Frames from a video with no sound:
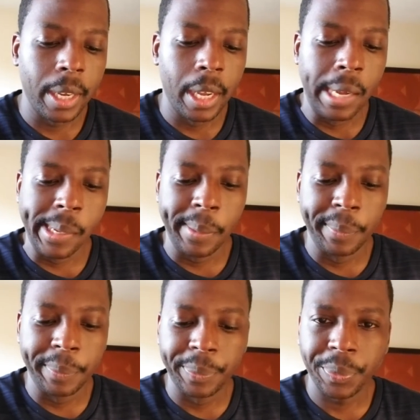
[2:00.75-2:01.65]

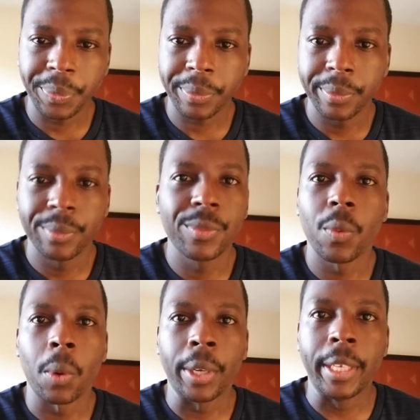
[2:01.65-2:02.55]
Um,
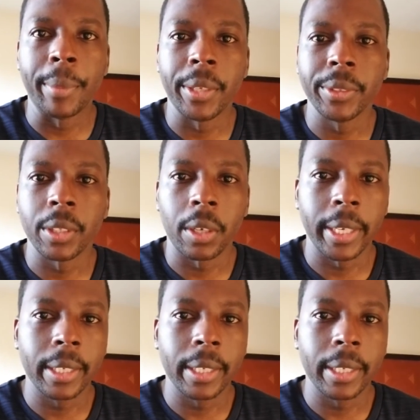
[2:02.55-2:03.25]
Work emails and all that.